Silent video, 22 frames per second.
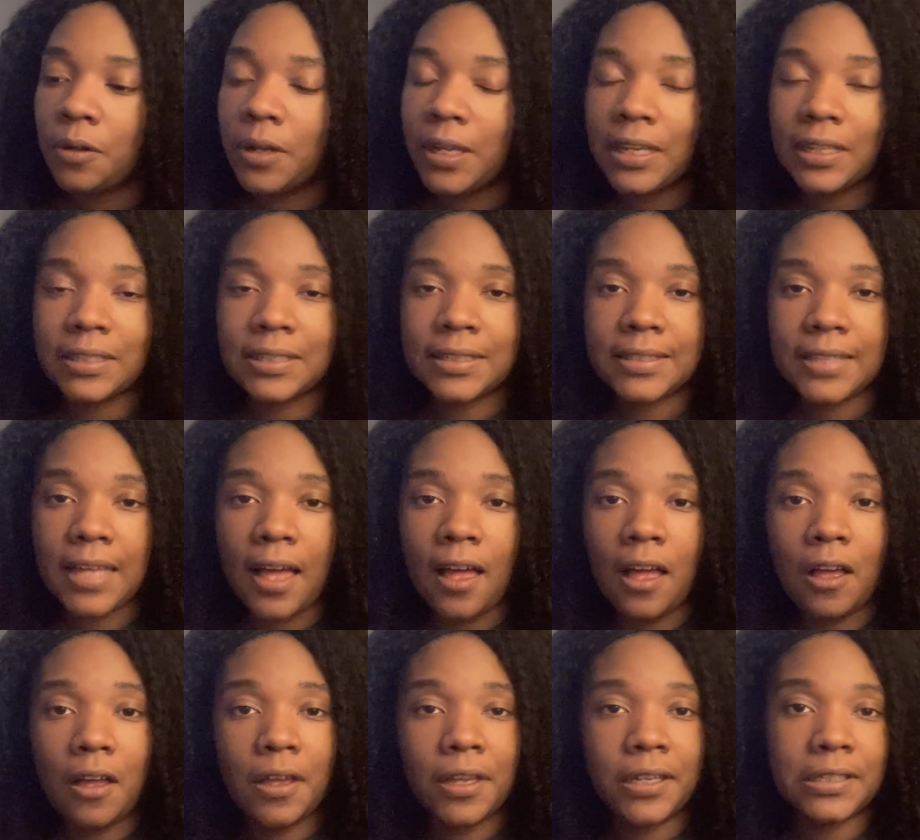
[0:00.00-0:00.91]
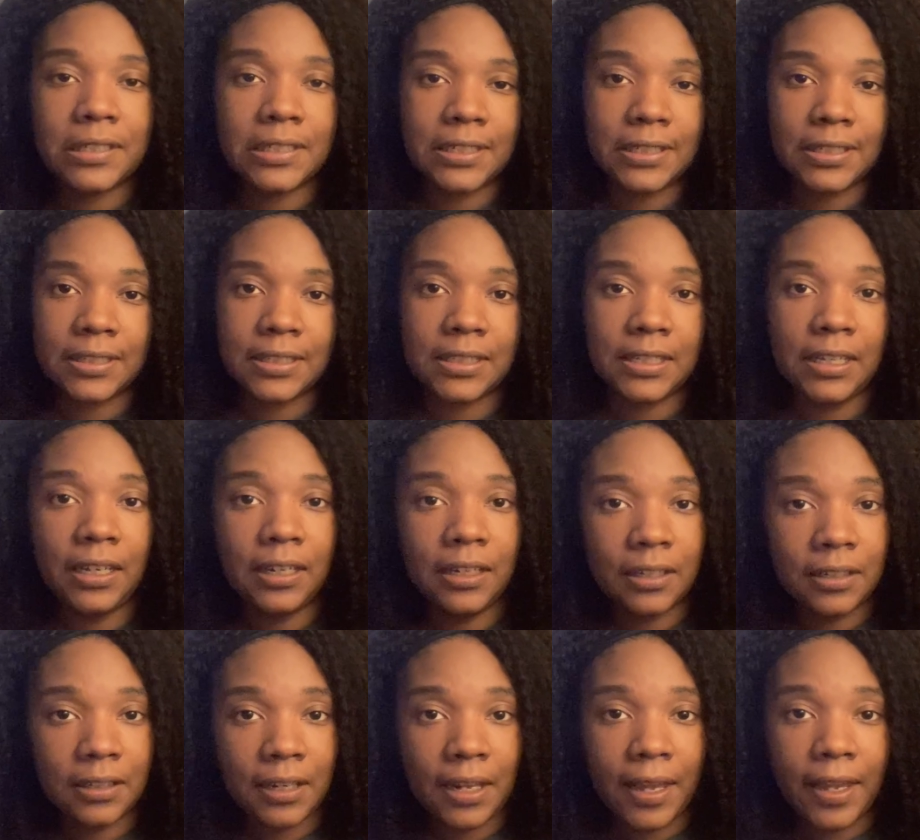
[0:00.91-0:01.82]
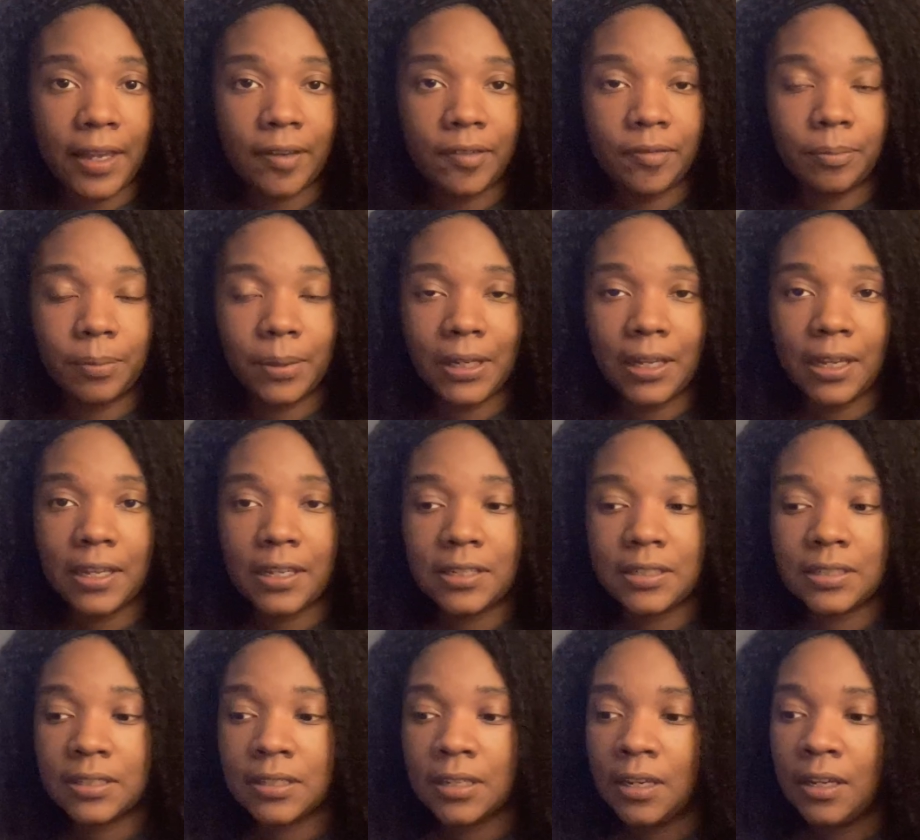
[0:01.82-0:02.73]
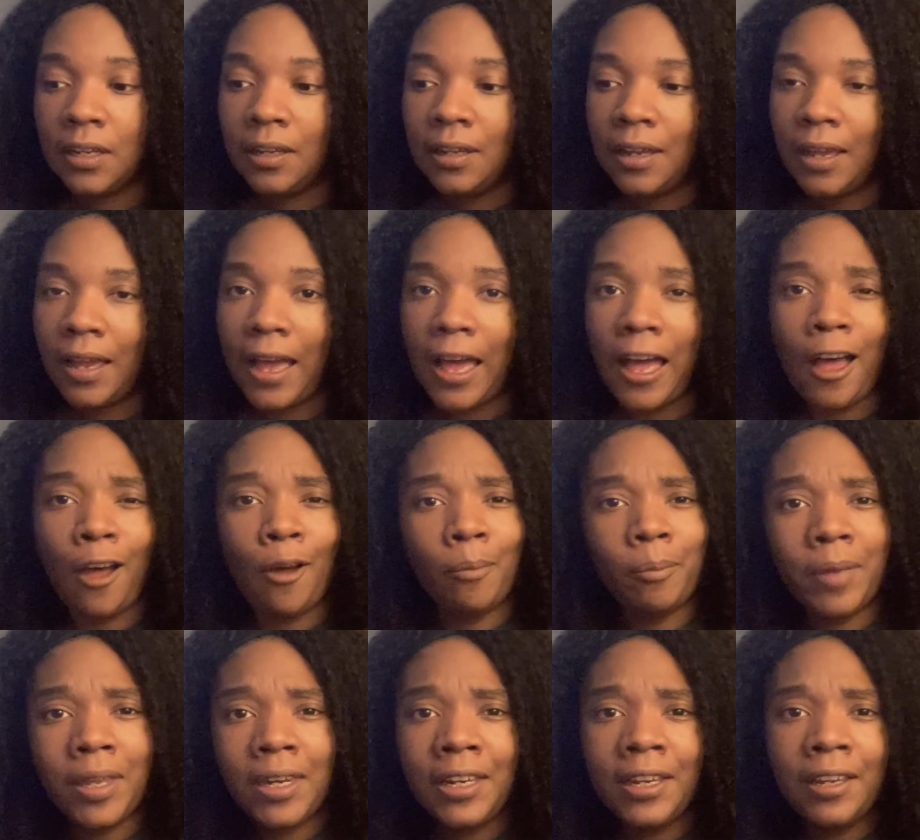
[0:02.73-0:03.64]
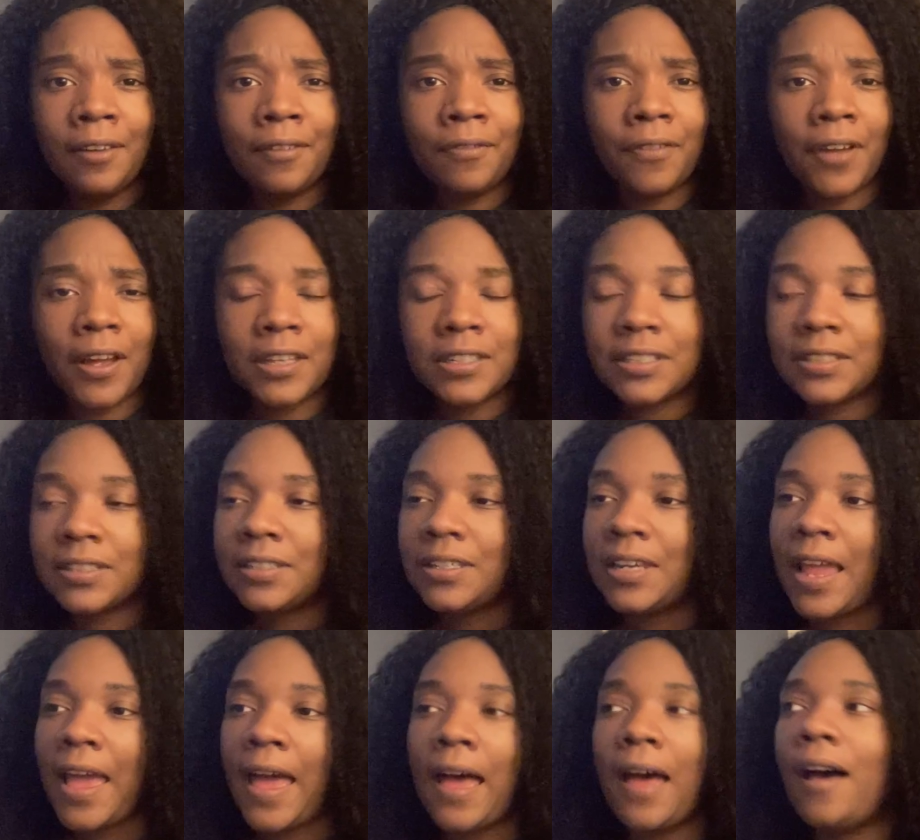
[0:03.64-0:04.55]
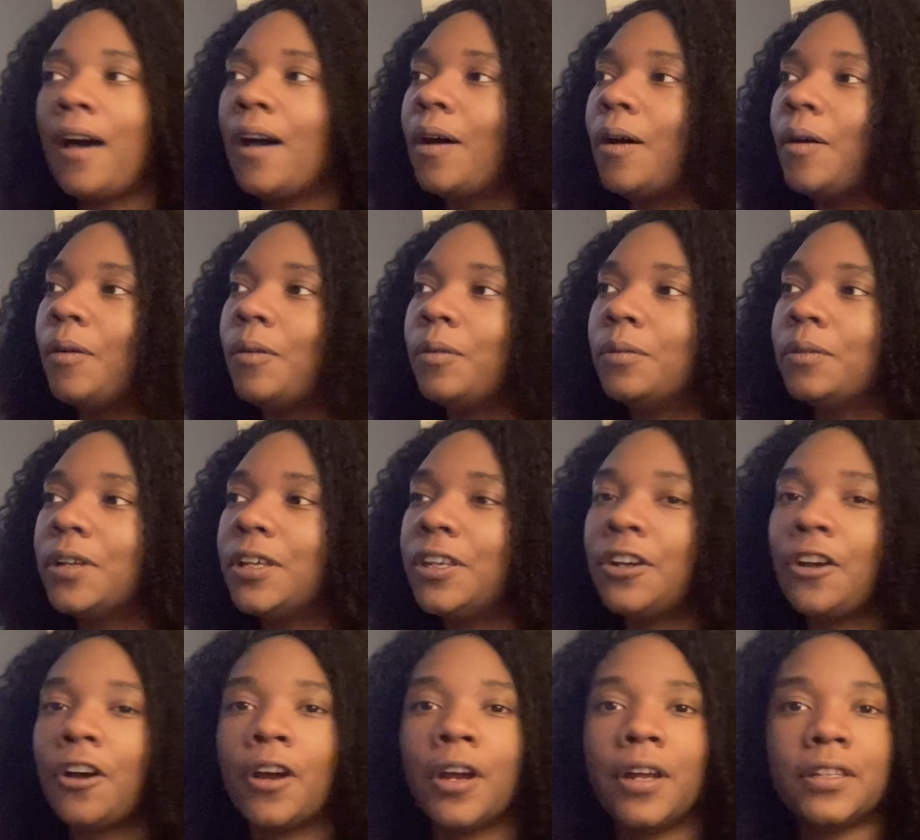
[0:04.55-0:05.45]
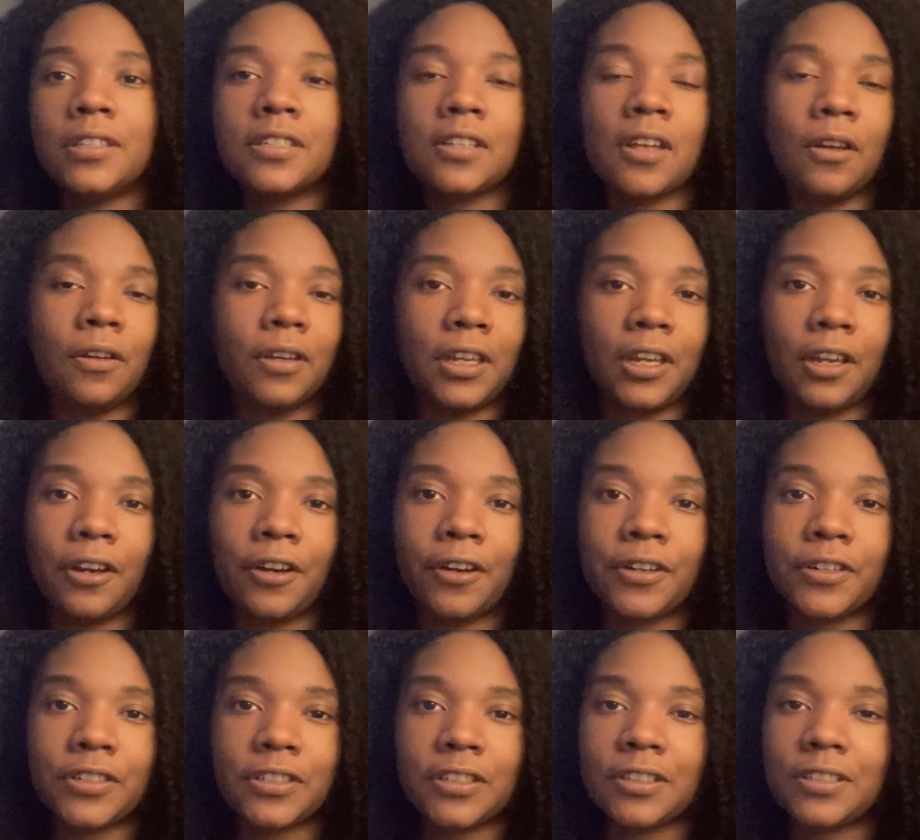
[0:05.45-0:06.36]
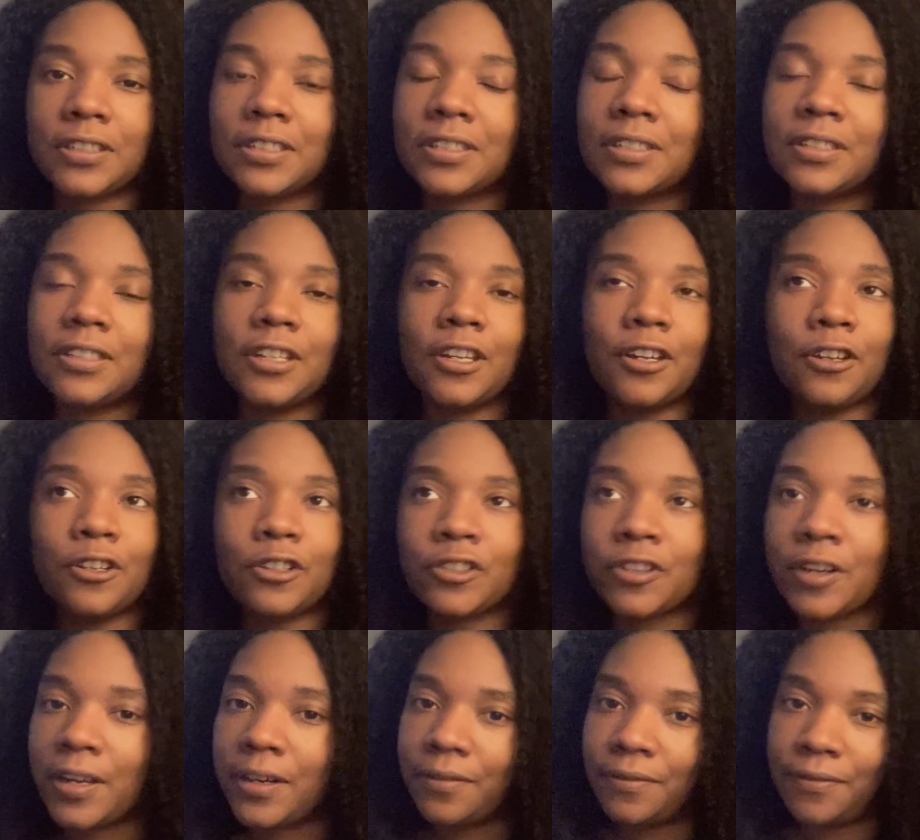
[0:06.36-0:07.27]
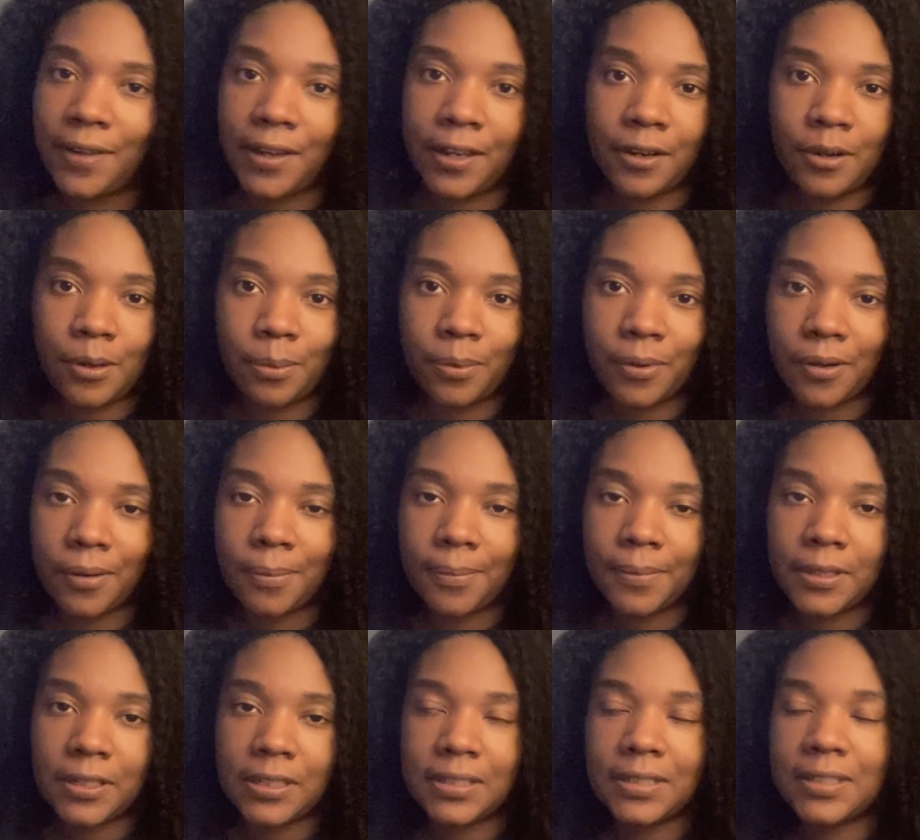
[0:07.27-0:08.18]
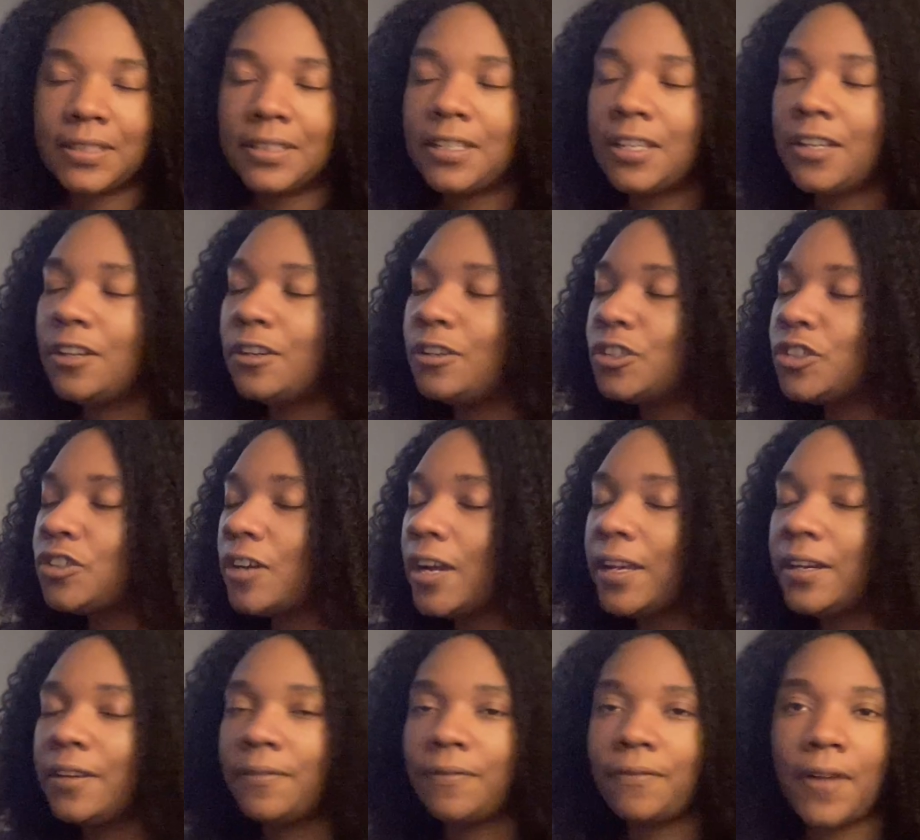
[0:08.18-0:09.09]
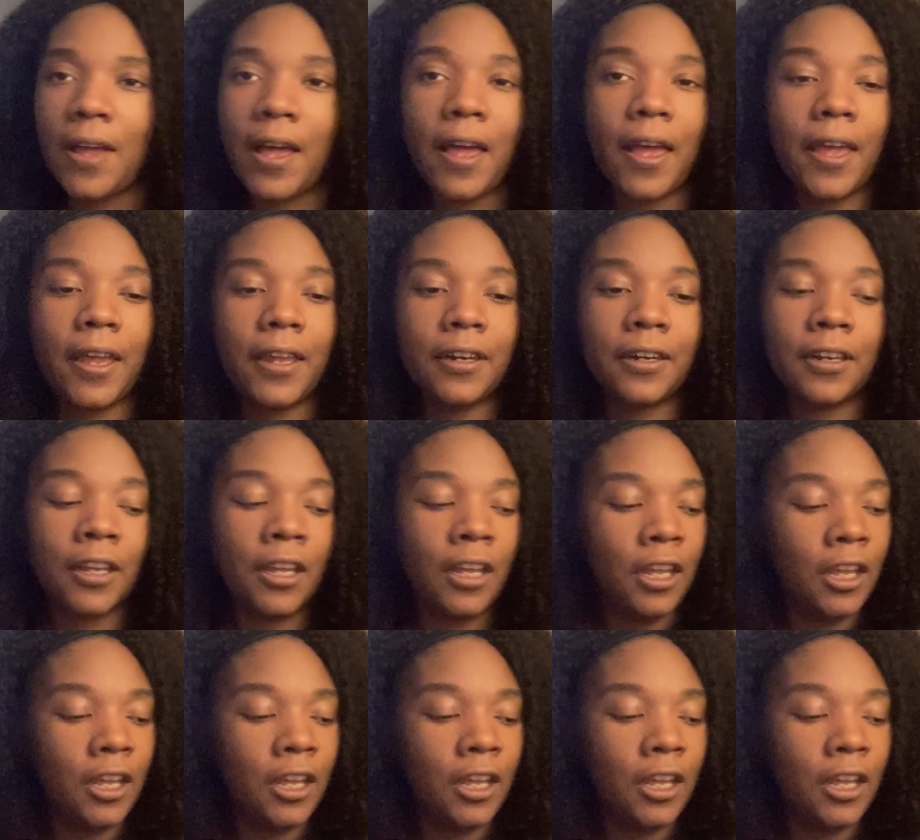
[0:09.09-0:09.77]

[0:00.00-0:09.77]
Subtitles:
excel and succeed in life. Because how many of us now in our adult years are still trying to find our purpose, still trying to find,